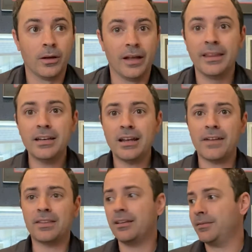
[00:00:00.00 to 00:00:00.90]
And then you
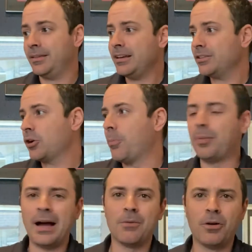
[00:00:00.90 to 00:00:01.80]
have to go
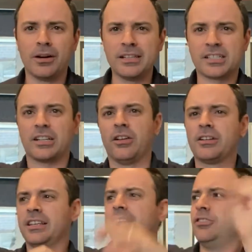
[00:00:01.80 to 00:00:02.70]
buy one. It's
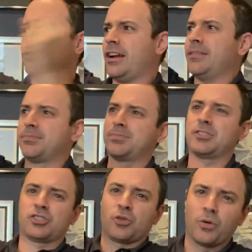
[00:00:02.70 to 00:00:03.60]
clunky, and you try to
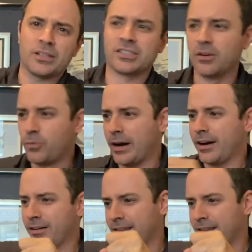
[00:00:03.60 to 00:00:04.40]
store it somewhere.